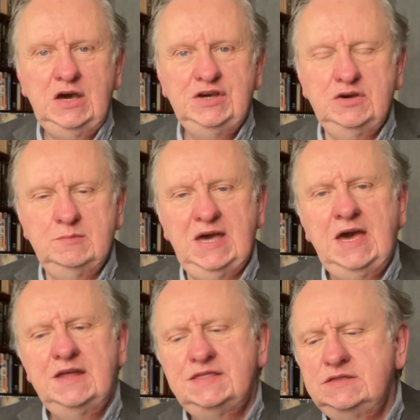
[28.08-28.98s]
you and me,
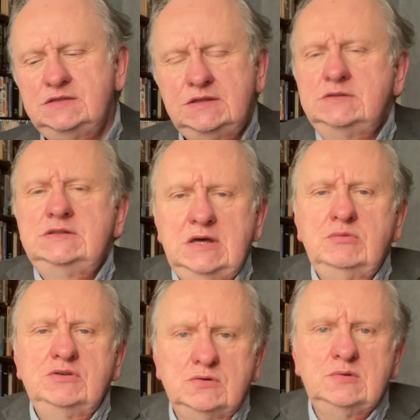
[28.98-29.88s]
there
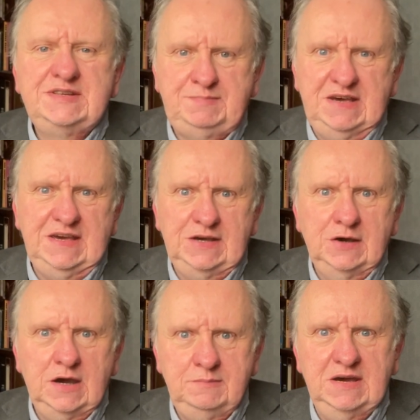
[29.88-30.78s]
would always be
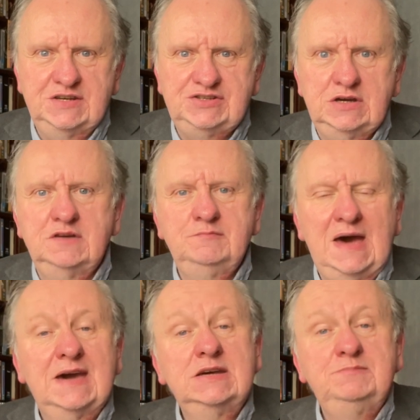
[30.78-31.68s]
a mixture of
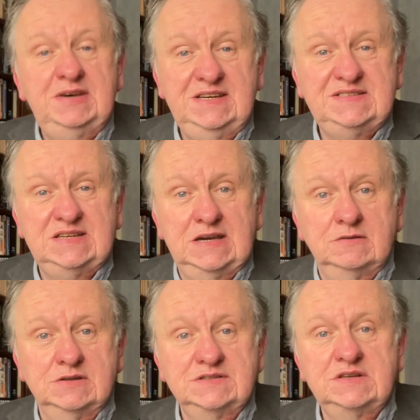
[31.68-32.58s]
Mac and PC
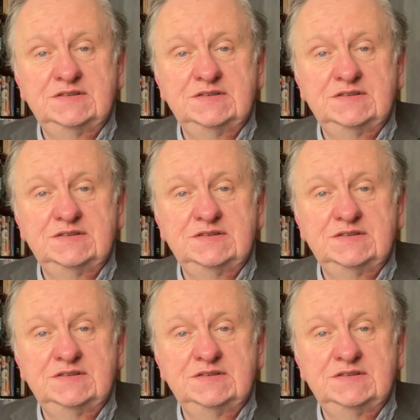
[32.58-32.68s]
owners.